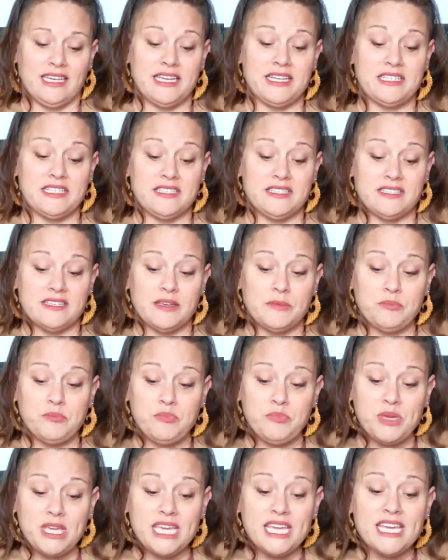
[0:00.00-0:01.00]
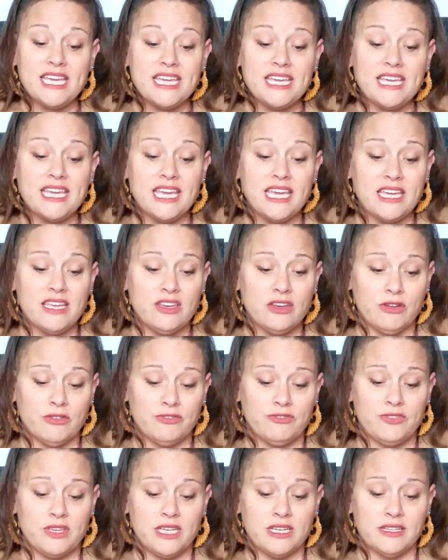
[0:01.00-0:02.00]
It's being in your
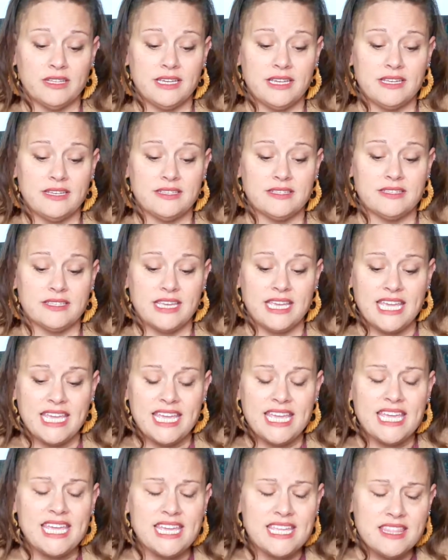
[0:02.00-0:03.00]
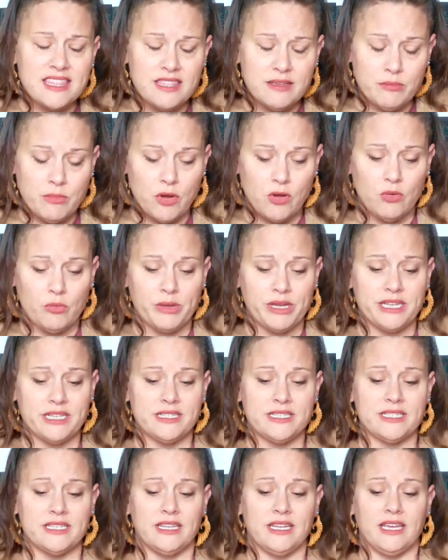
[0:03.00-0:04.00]
feelings in the
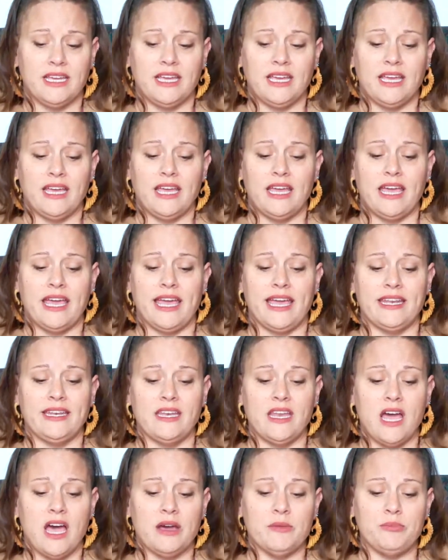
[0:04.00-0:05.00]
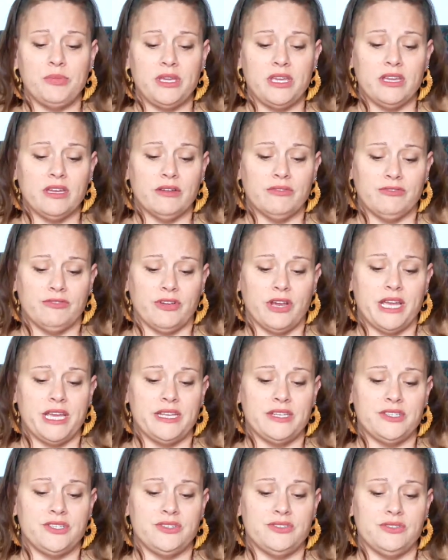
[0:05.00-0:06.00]
moment and not being
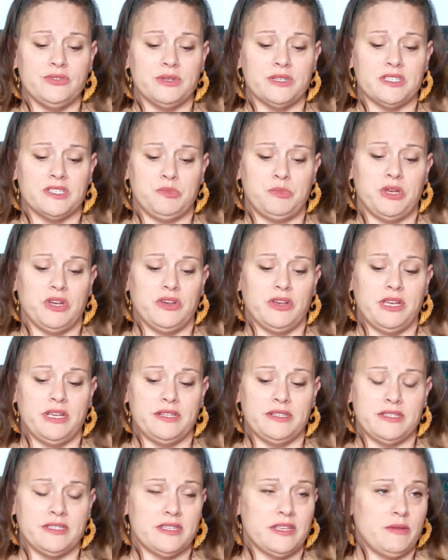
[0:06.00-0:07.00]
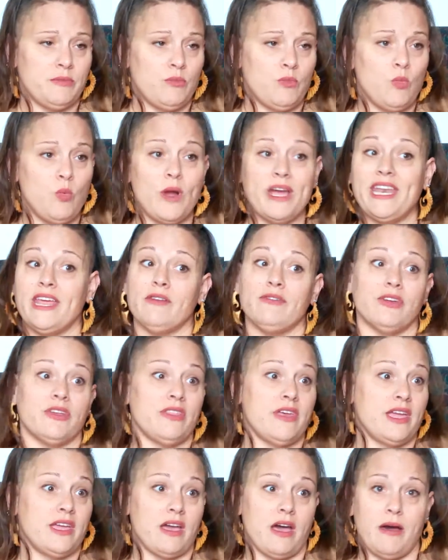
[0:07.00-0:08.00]
afraid to experience them whenever
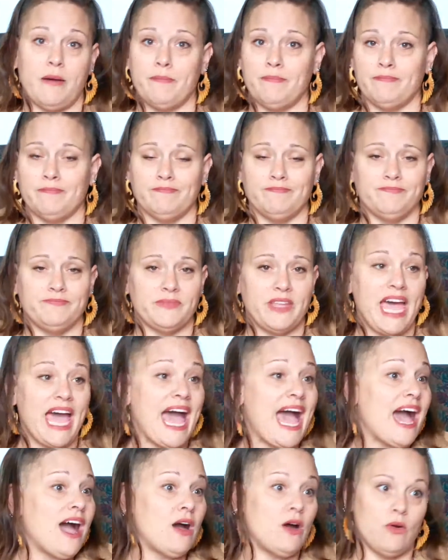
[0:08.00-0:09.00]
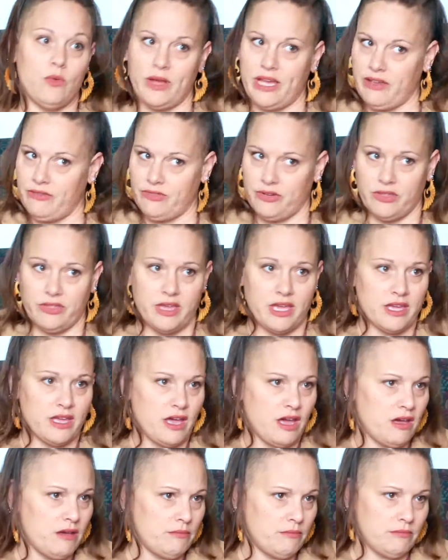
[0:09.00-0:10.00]
they come, however they
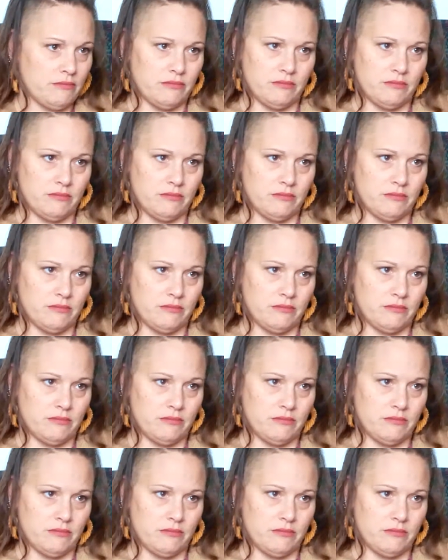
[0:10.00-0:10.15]
come.